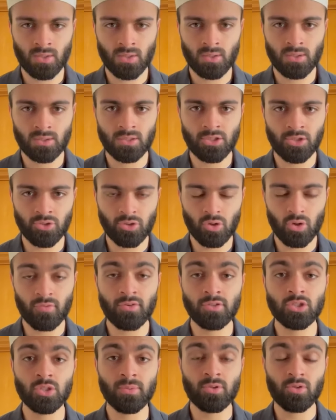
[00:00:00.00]
You know, if
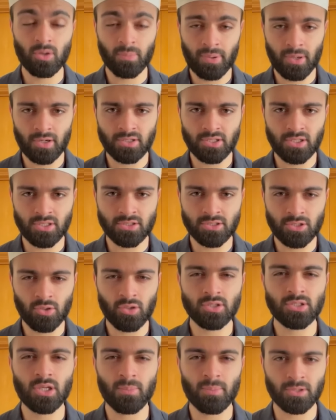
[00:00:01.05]
you zoom into a pair of jeans, you
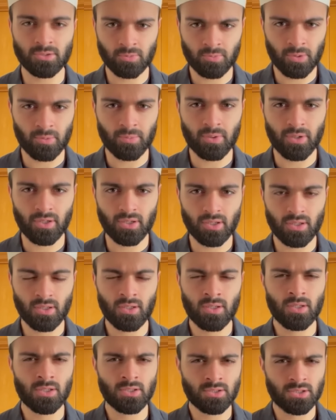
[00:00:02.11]
can see a bunch of people praying.
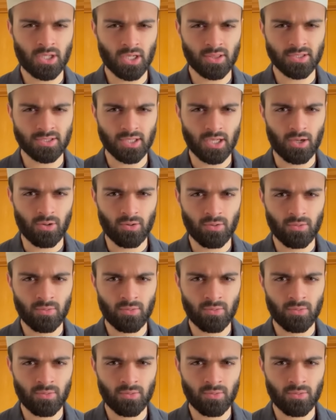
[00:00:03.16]
Check this out.